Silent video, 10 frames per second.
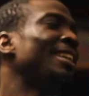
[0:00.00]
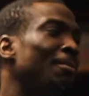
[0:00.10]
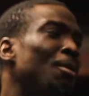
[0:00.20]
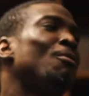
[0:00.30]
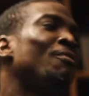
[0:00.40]
the
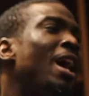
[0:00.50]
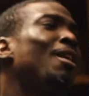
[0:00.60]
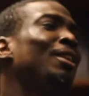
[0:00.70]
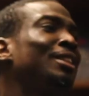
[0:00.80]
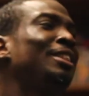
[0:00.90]
more
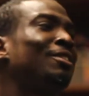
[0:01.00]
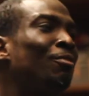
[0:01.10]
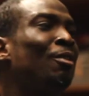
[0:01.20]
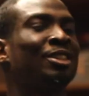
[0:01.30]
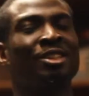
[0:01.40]
violent his
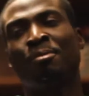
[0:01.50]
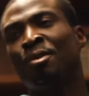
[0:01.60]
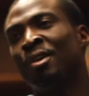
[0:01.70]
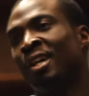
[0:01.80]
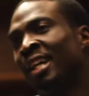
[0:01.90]
voice, the
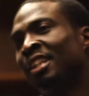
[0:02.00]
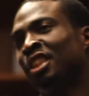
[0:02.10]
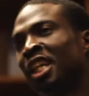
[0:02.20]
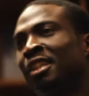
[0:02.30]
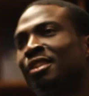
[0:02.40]
more her head
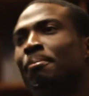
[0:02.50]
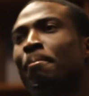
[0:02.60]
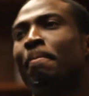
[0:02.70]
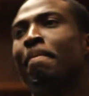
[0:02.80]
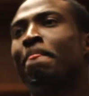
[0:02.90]
shakes.
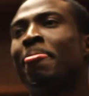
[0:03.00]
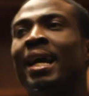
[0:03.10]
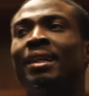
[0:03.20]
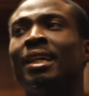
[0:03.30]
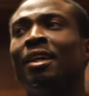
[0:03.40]

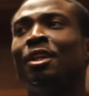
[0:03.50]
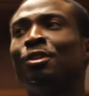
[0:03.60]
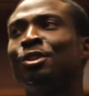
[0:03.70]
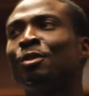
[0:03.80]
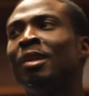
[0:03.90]
That's how they
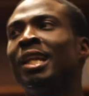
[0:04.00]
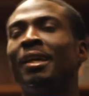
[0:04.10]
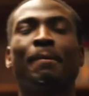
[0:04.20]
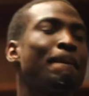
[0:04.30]
used to relate.